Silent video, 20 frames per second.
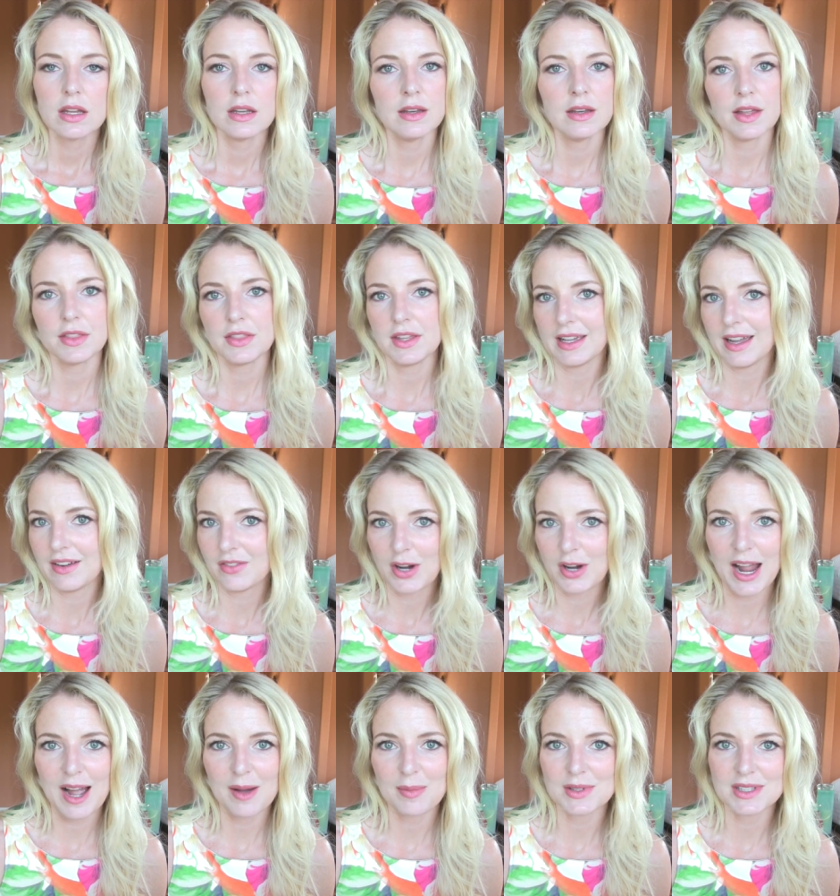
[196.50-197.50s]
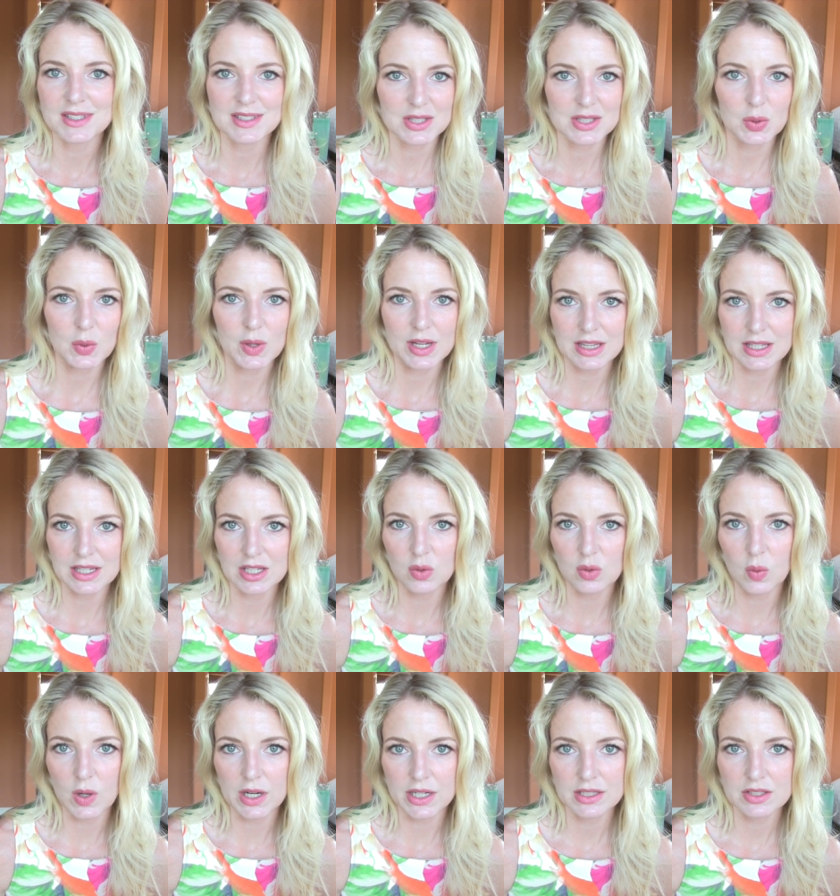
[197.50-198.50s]
nothing ever happens the way that
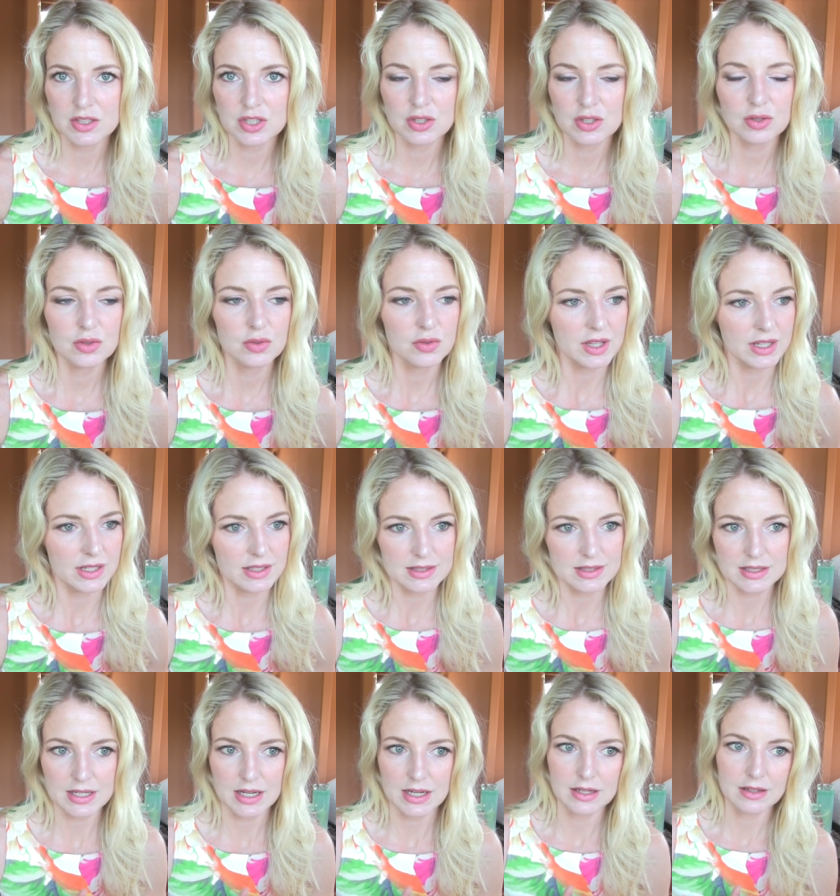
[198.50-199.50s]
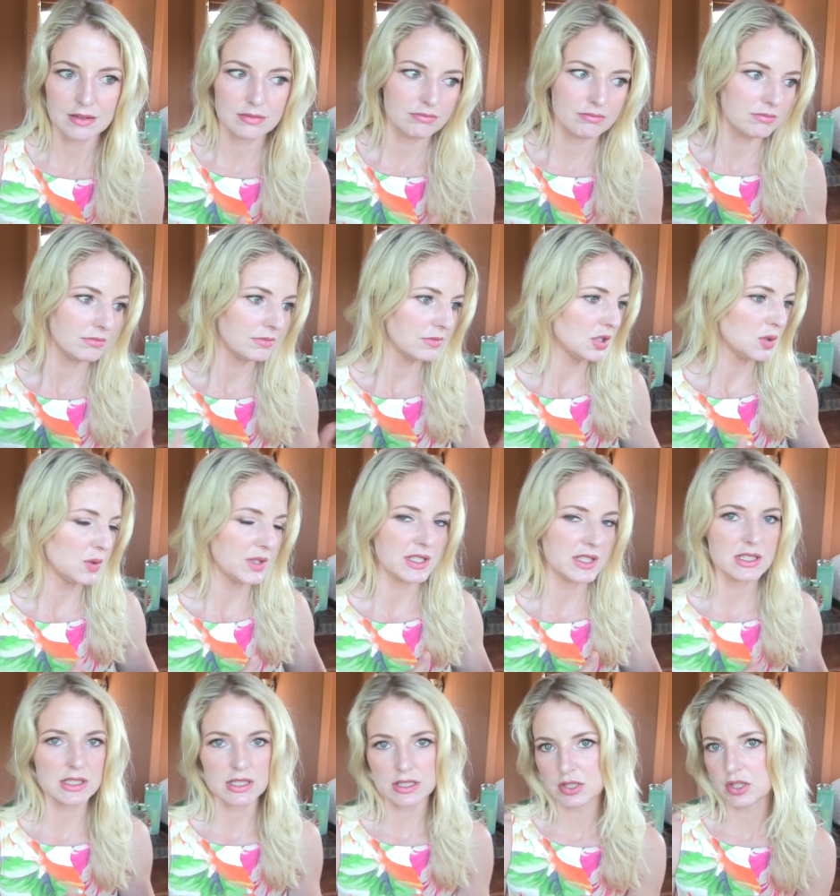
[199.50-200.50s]
you want it to. Things take
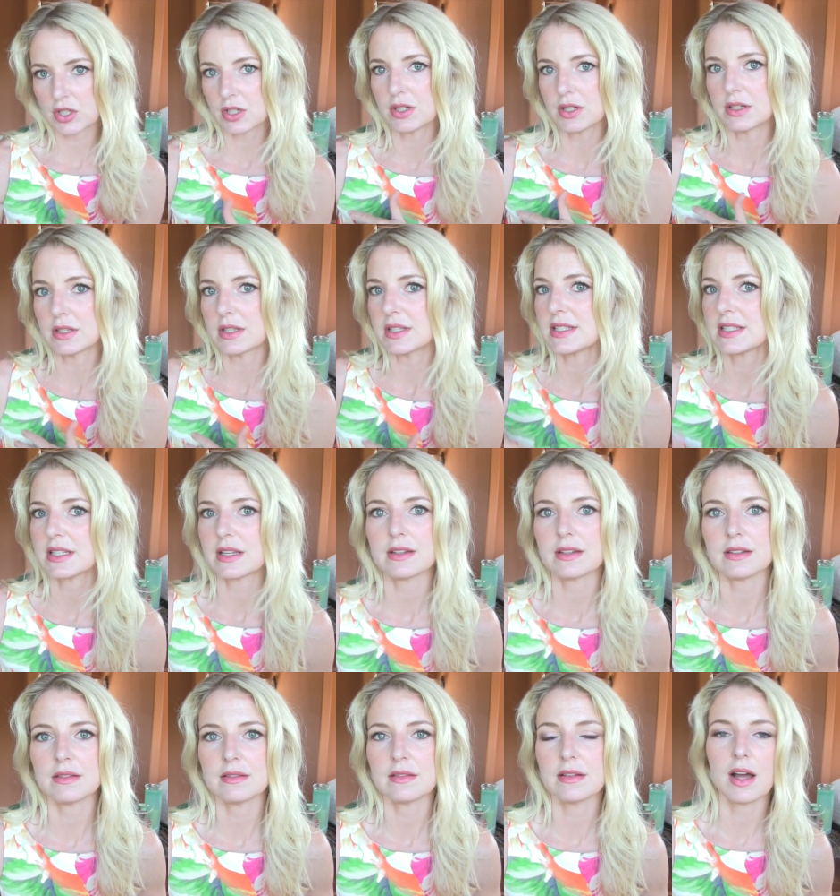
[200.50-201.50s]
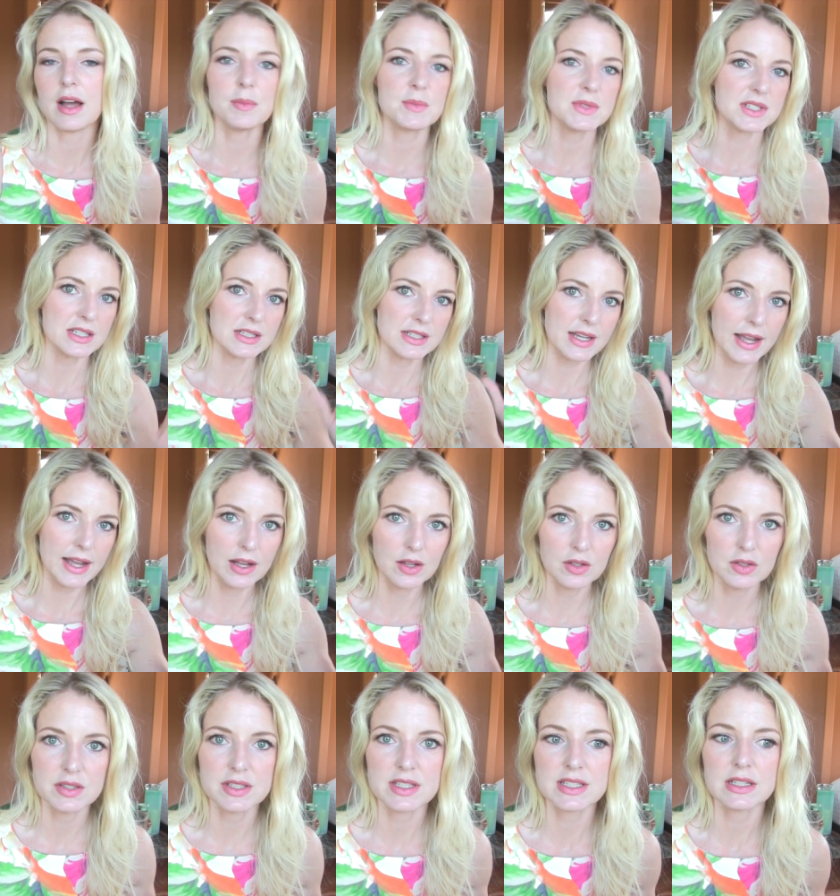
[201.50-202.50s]
twists and turns and ups and
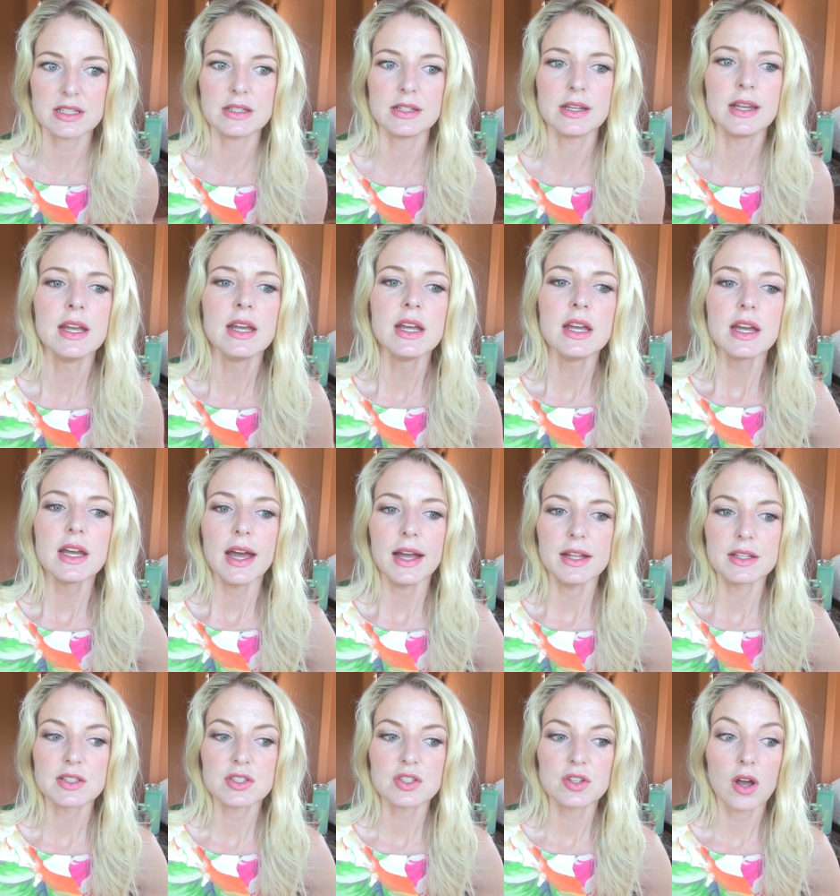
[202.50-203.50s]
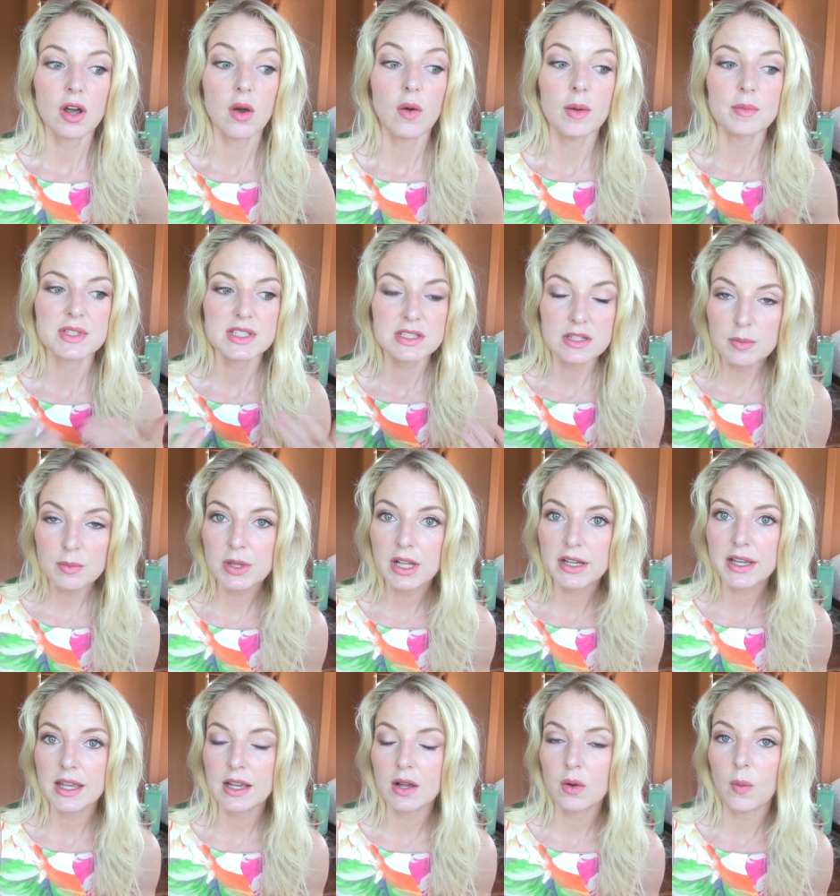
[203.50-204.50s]
downs and and so I'm still
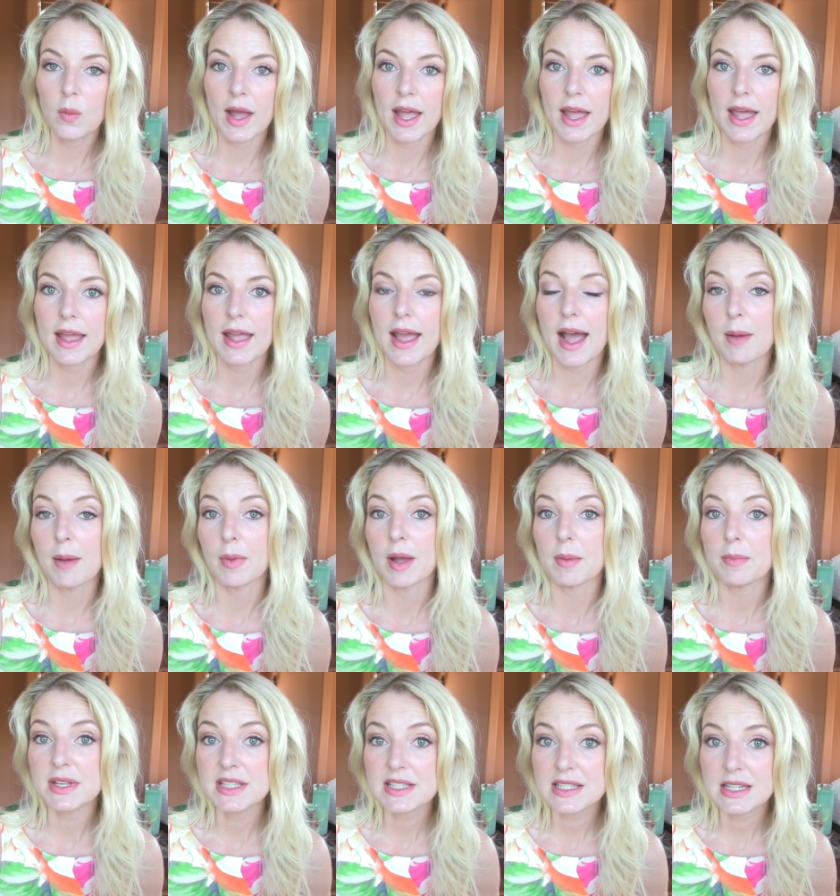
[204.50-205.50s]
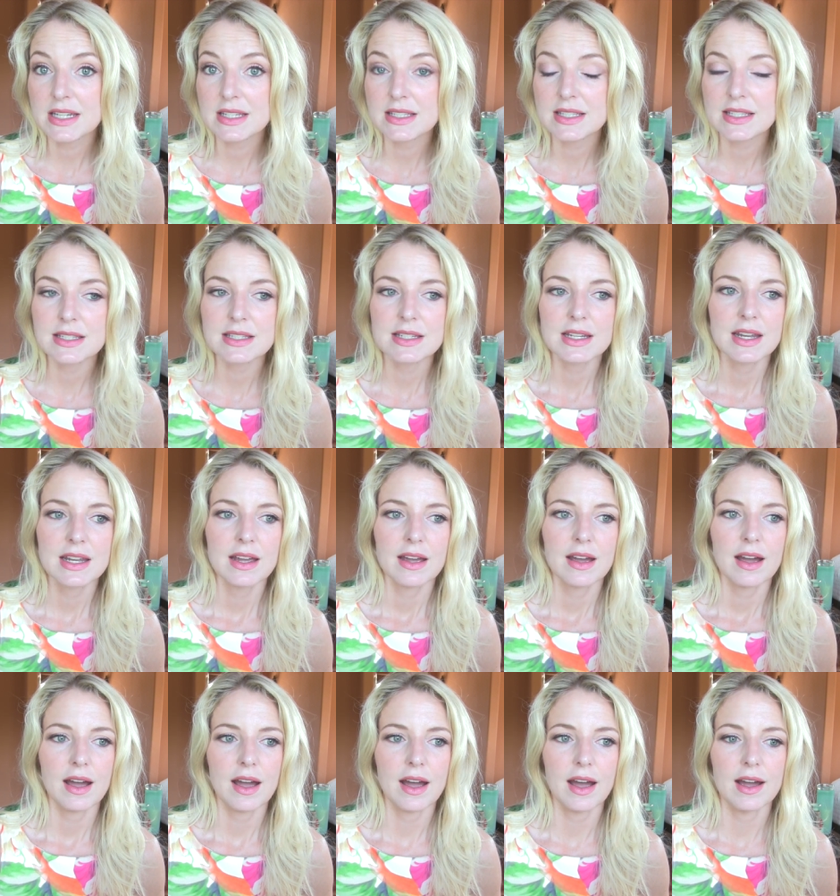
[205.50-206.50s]
plugging away at my business
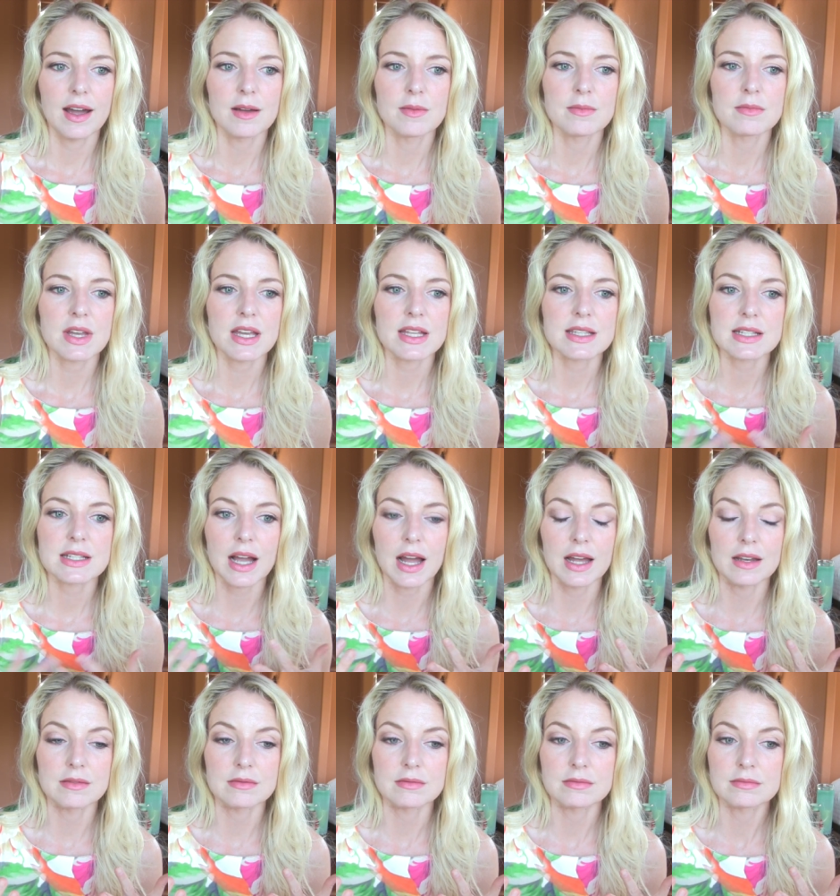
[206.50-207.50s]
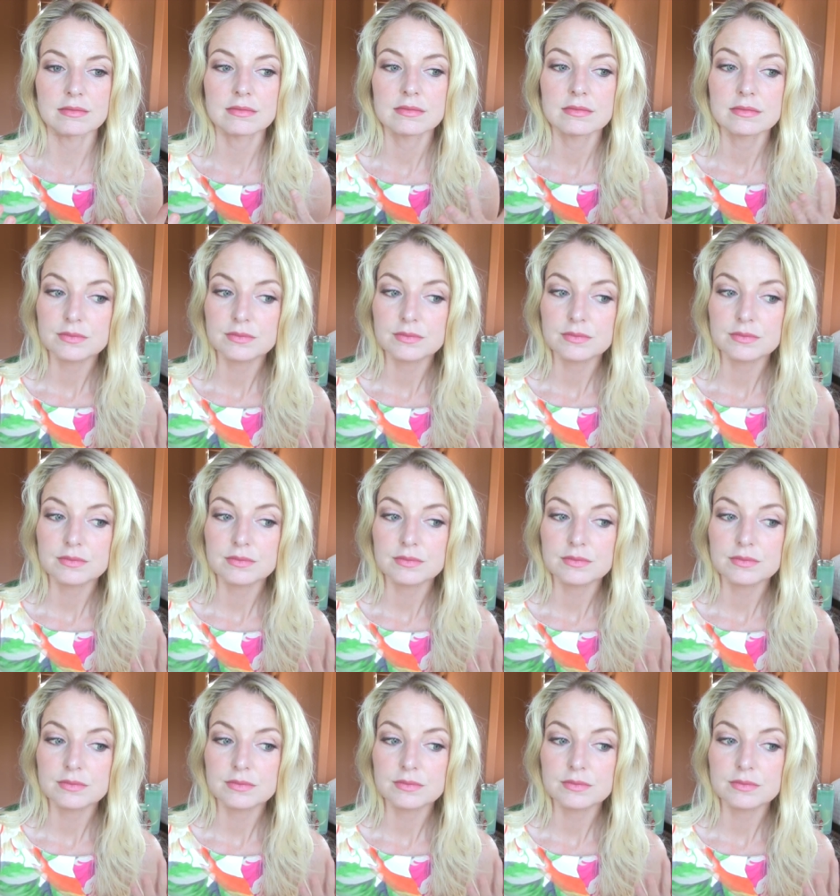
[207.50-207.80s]
um, it's gotten